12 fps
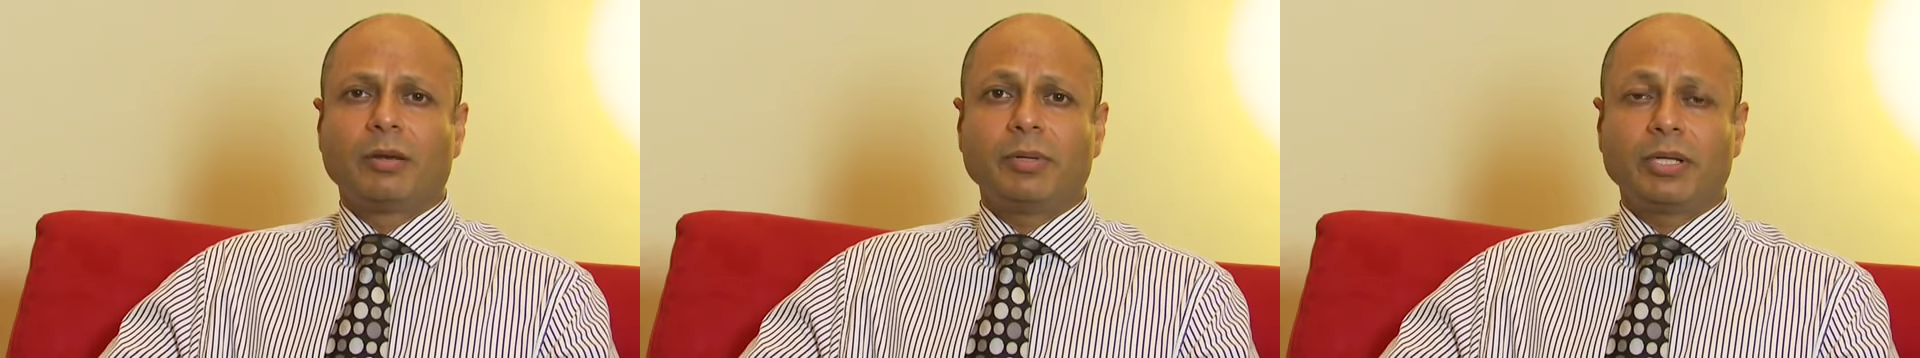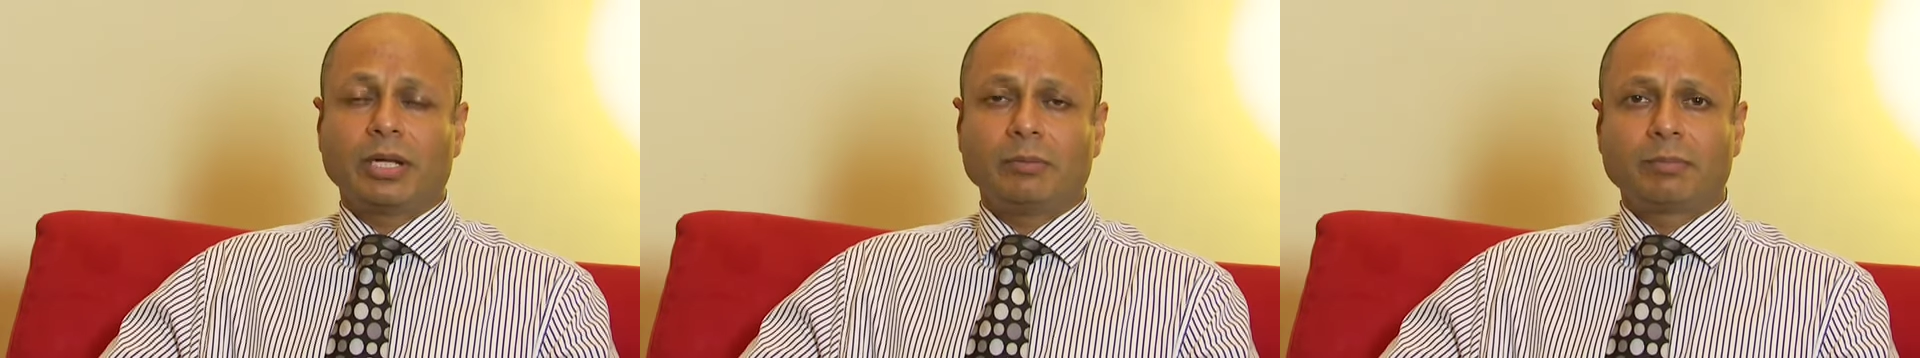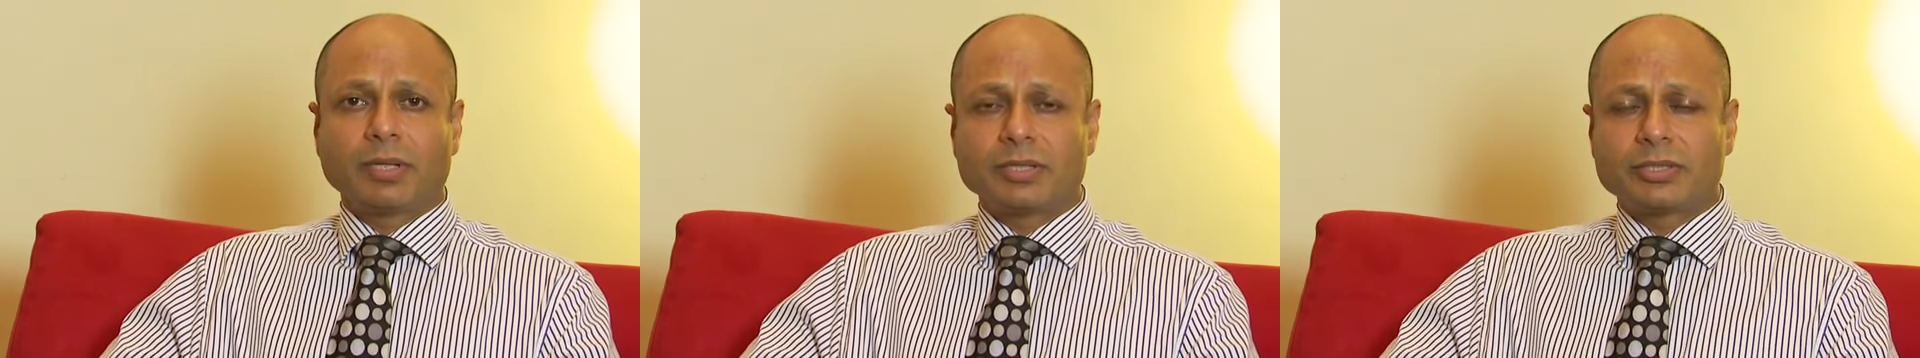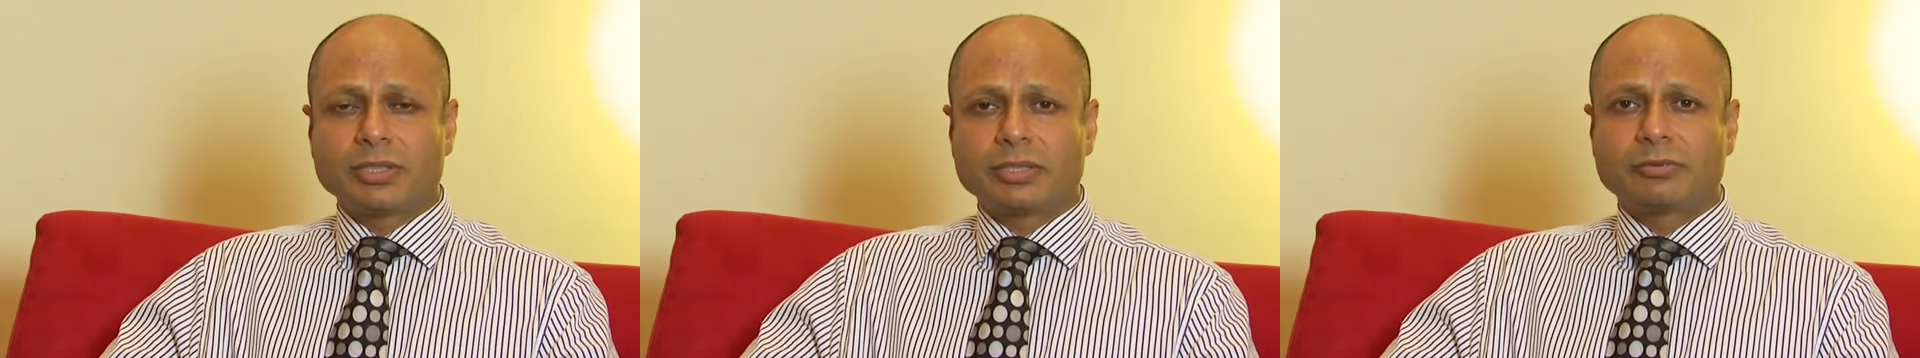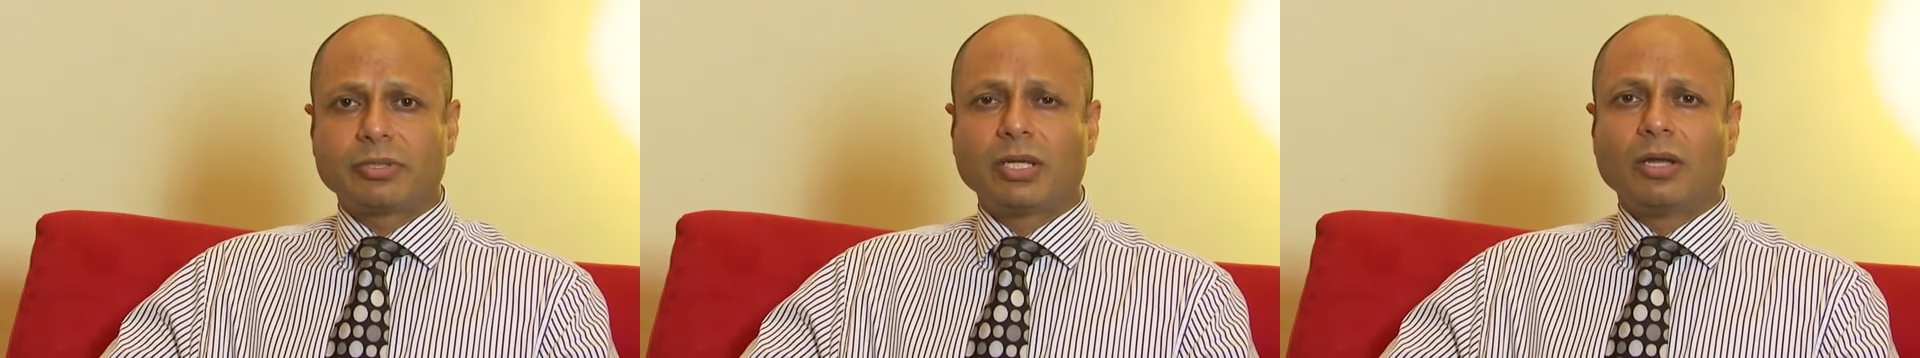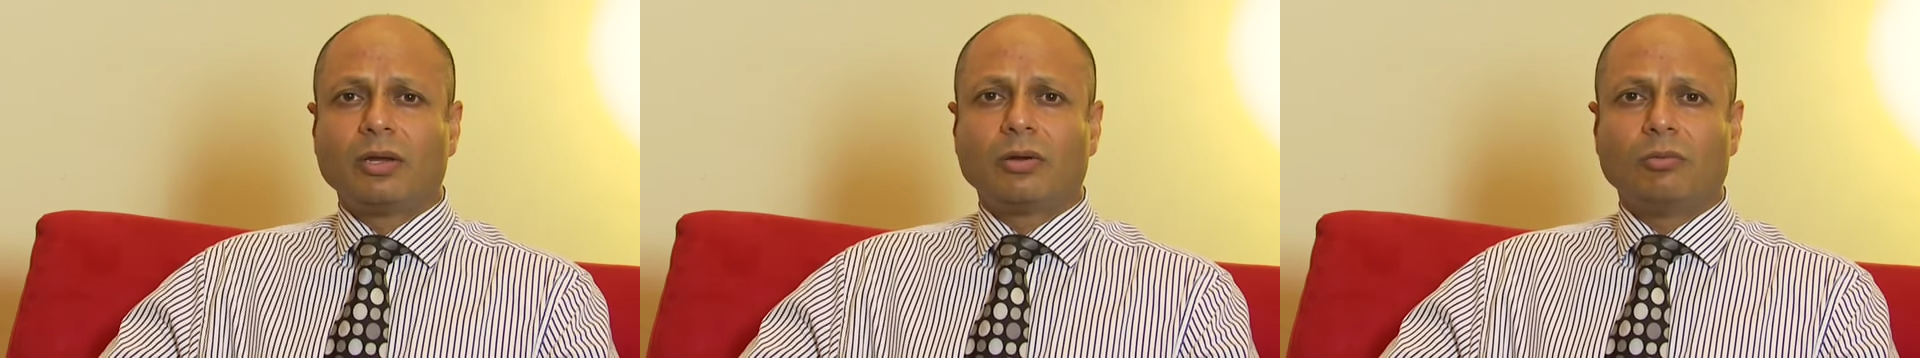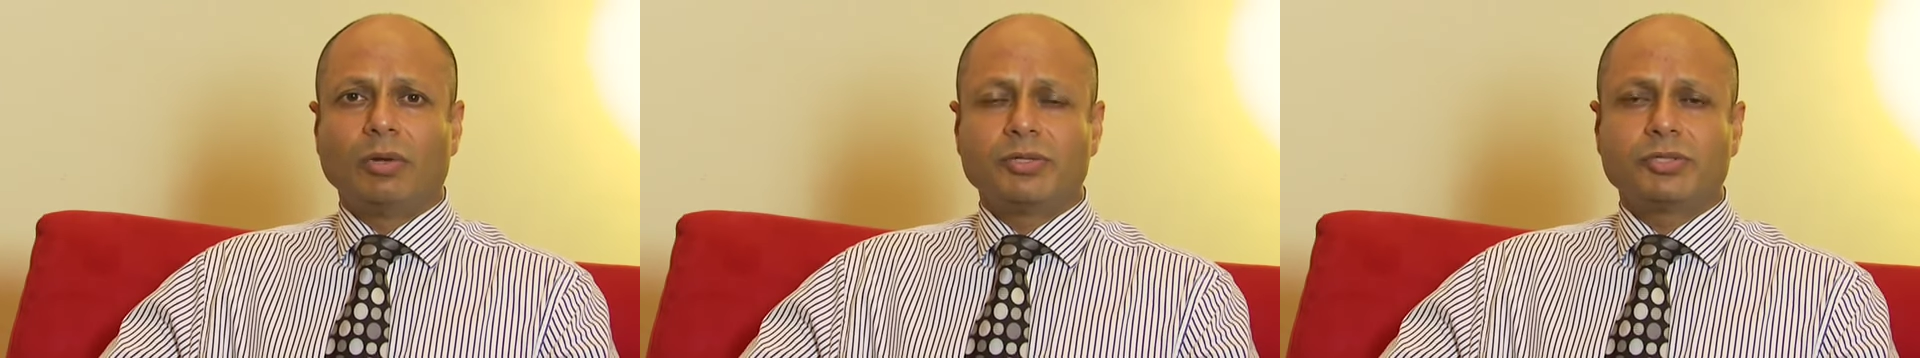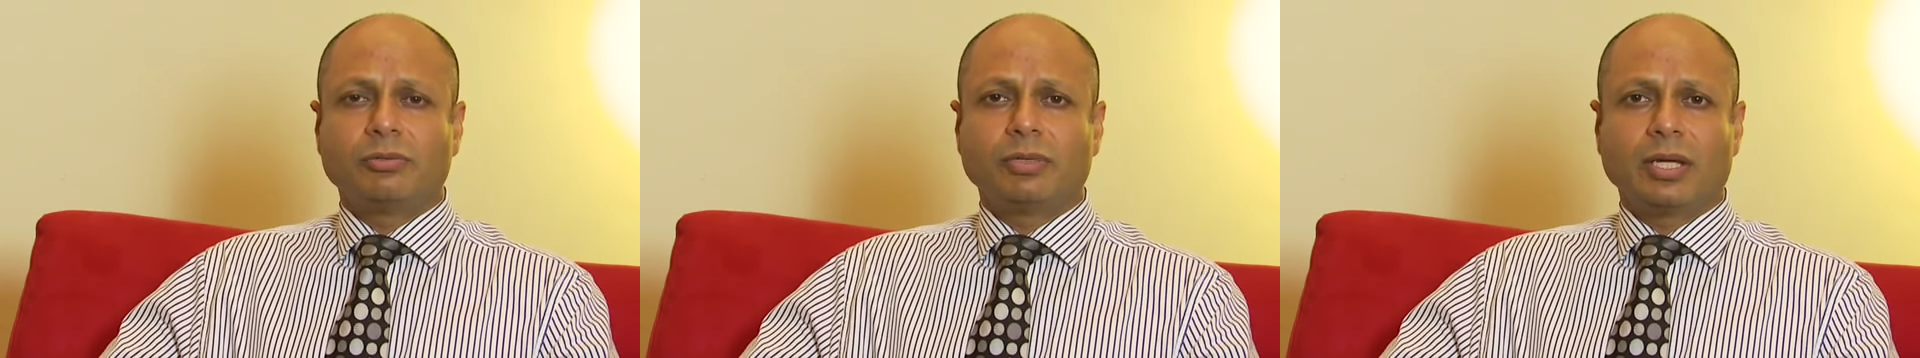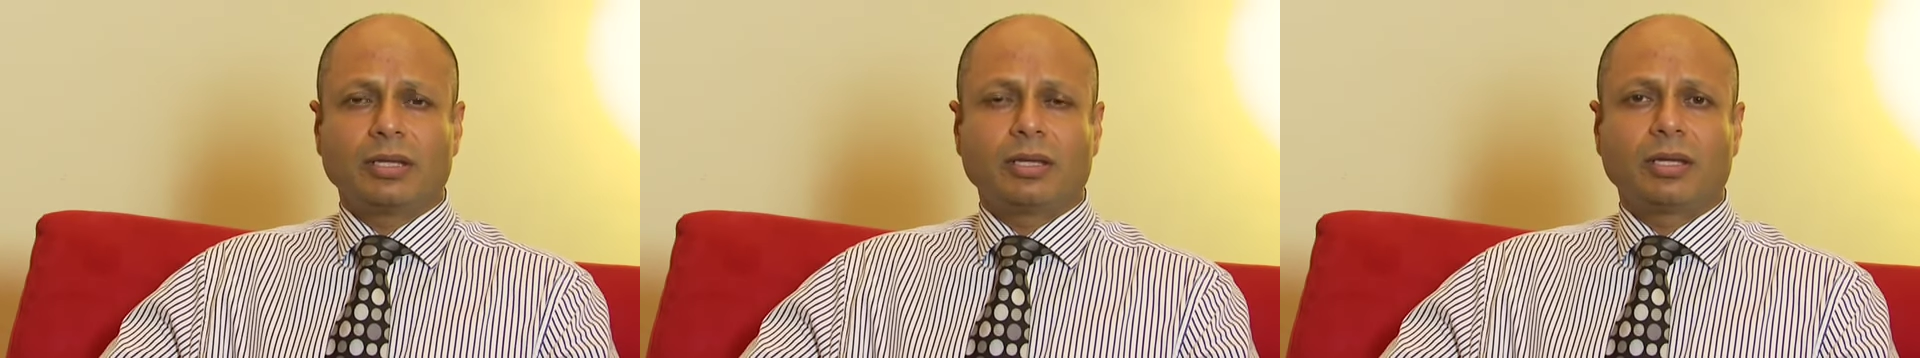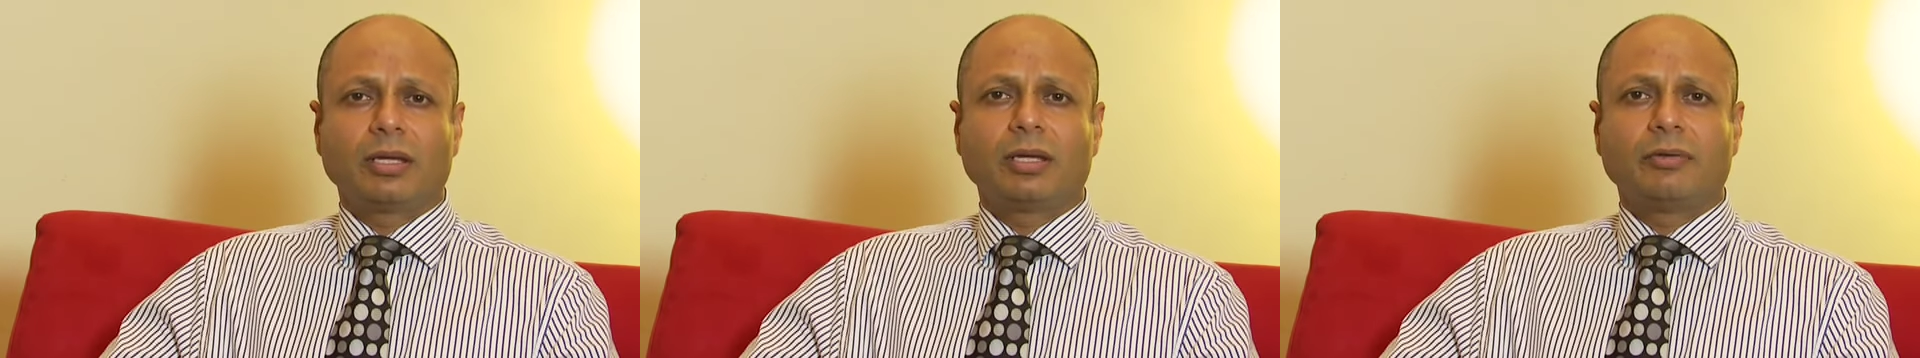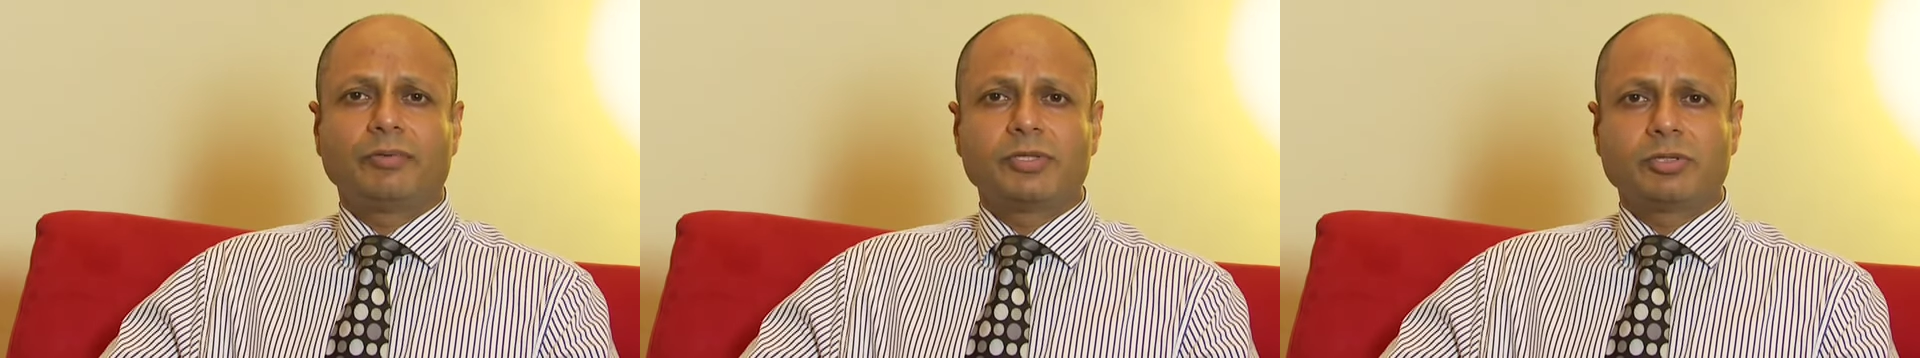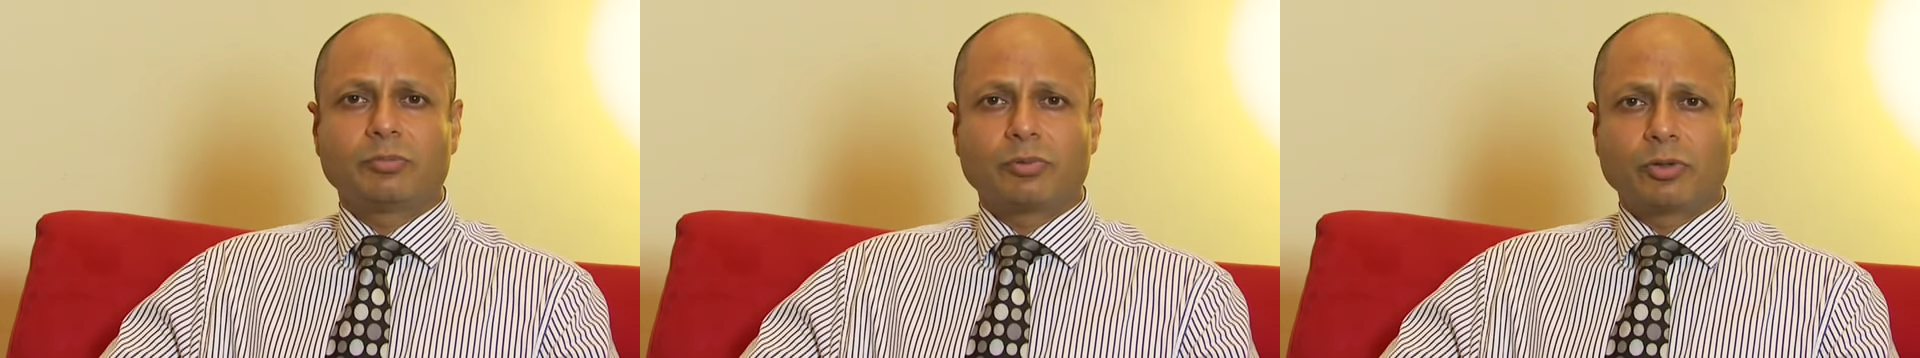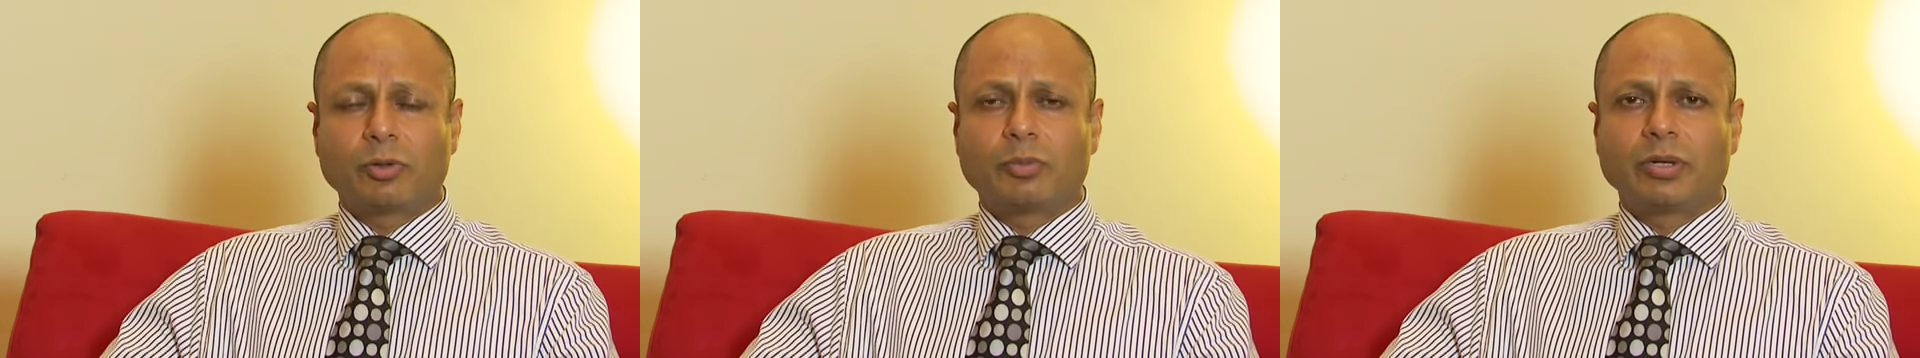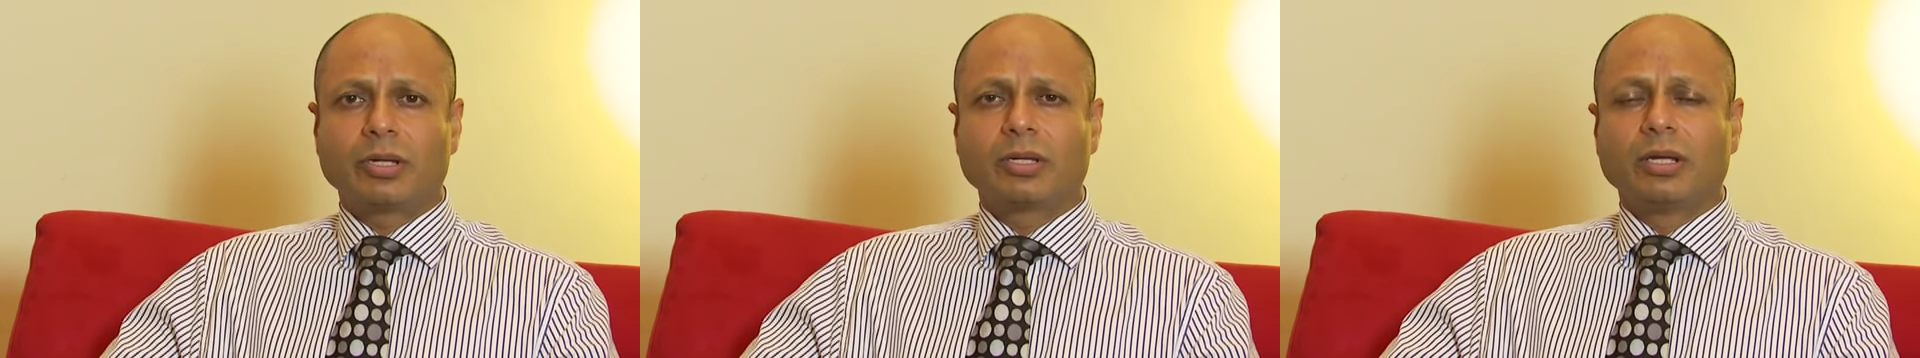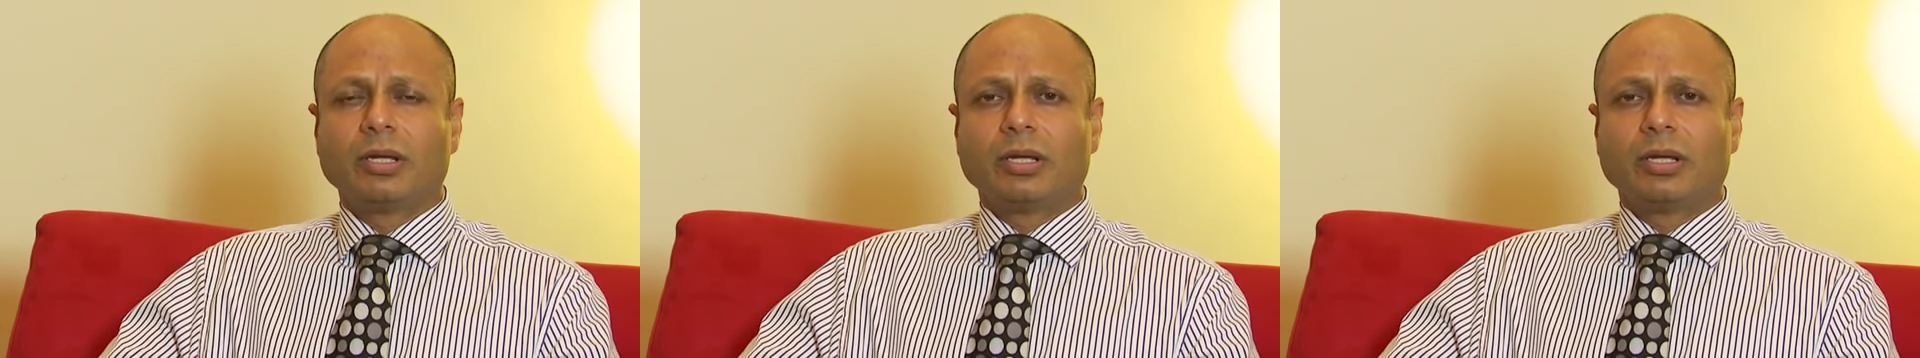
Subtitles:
Penile implant surgery, once you get there, if it's appropriate,